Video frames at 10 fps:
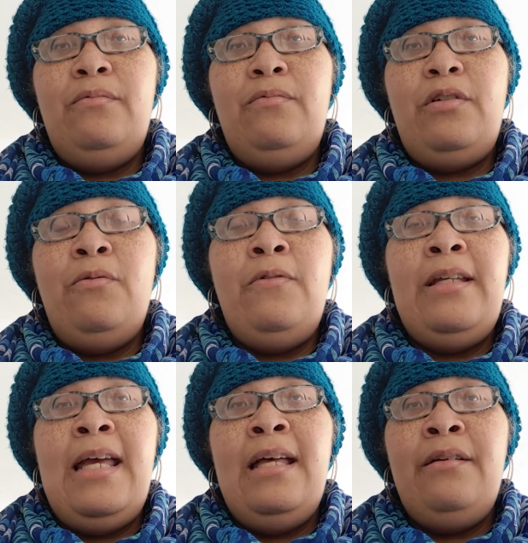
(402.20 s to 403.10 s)

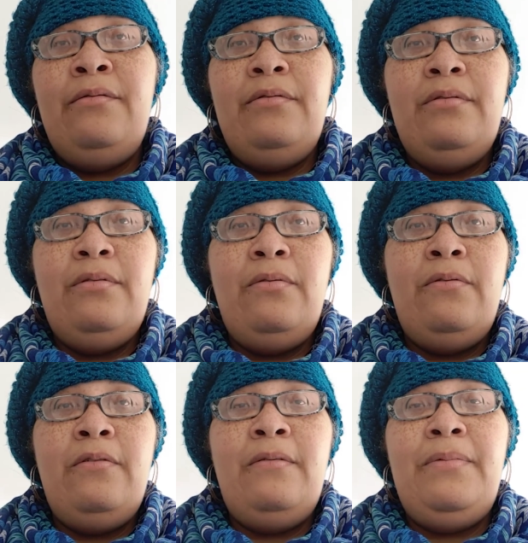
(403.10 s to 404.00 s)
going out
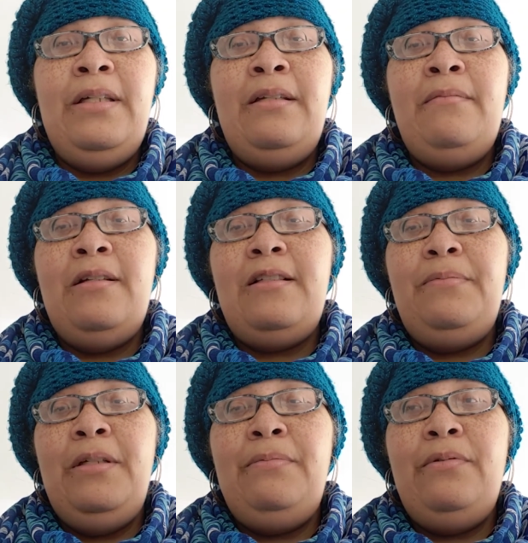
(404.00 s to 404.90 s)
or being amongst
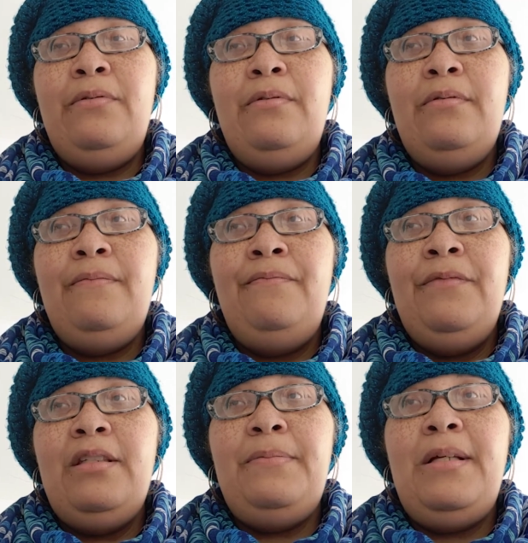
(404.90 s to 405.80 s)
people,
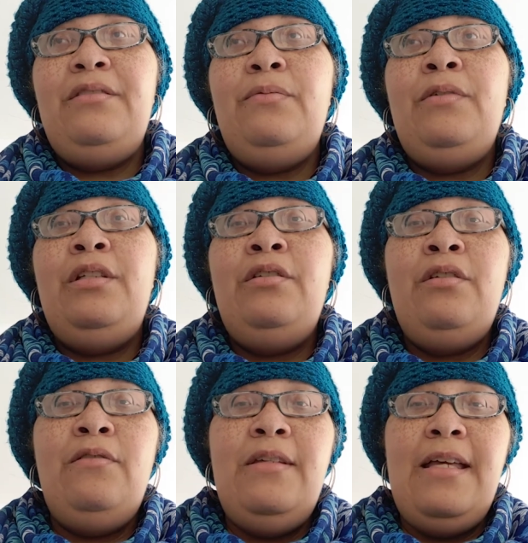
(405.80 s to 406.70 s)
especially when
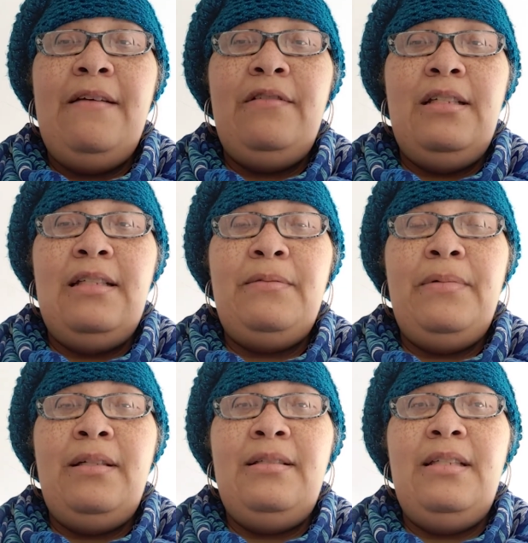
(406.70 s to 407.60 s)
you have a
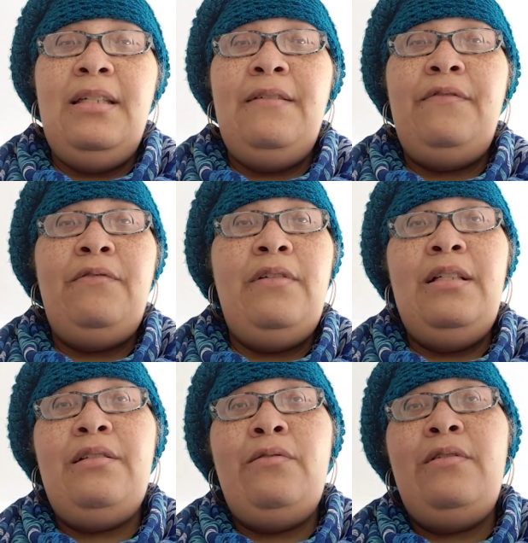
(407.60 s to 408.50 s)
disability. If the
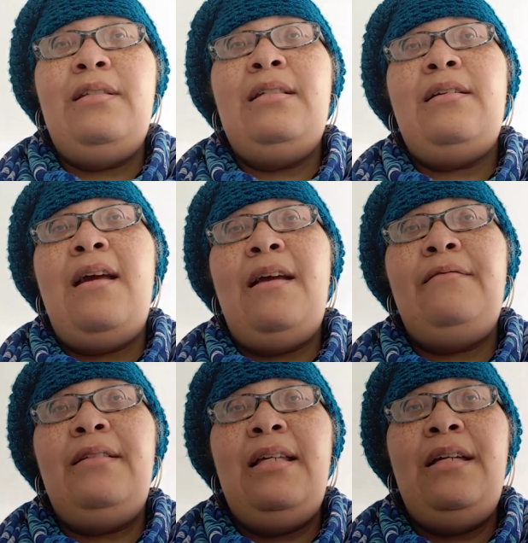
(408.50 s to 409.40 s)
resources are
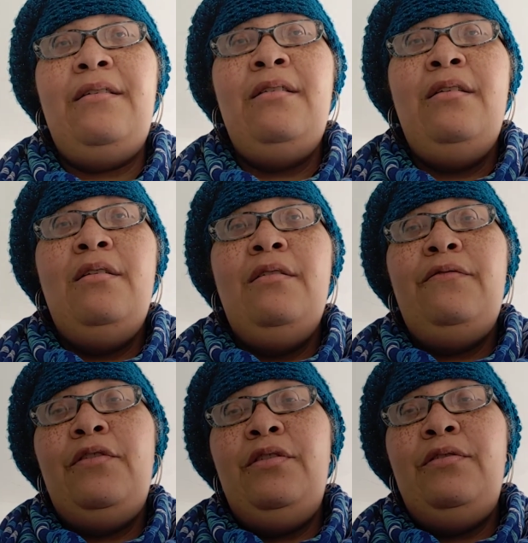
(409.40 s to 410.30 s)
out there
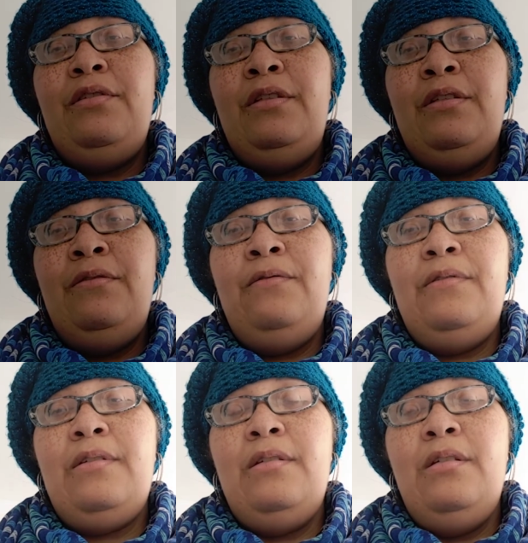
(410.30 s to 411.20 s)
for you to use